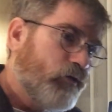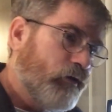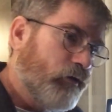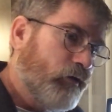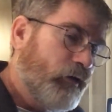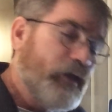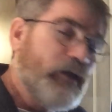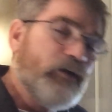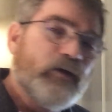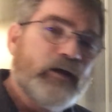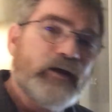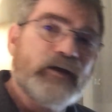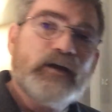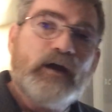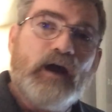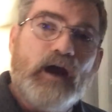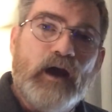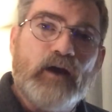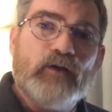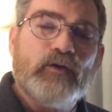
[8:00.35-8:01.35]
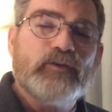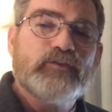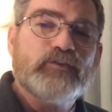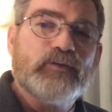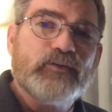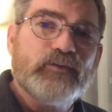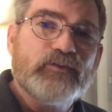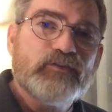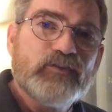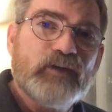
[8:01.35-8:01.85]
leader in Congress
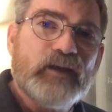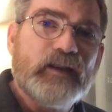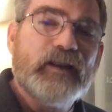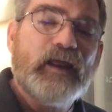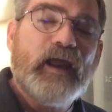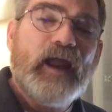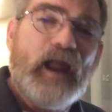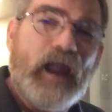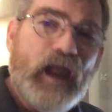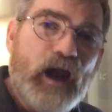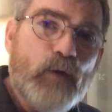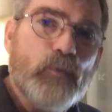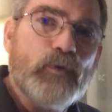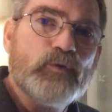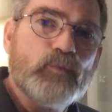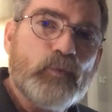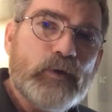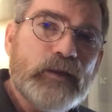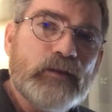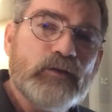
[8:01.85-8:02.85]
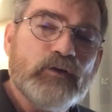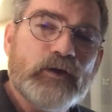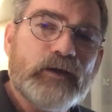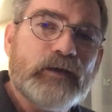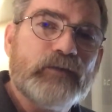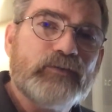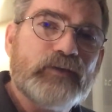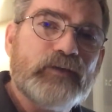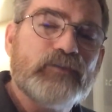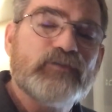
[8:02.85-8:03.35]
or the Senate, how would we look at